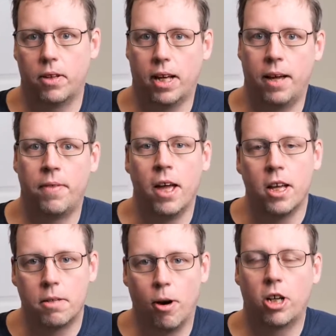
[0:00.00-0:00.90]
Okay.
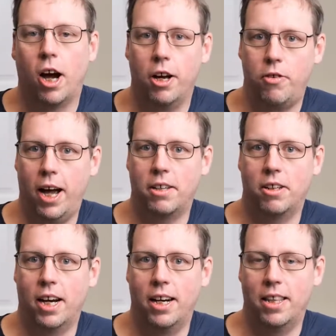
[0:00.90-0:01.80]
Smart contracts
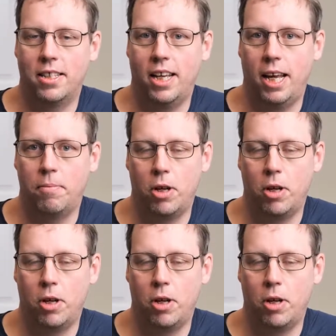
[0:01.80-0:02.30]
are kind of the same.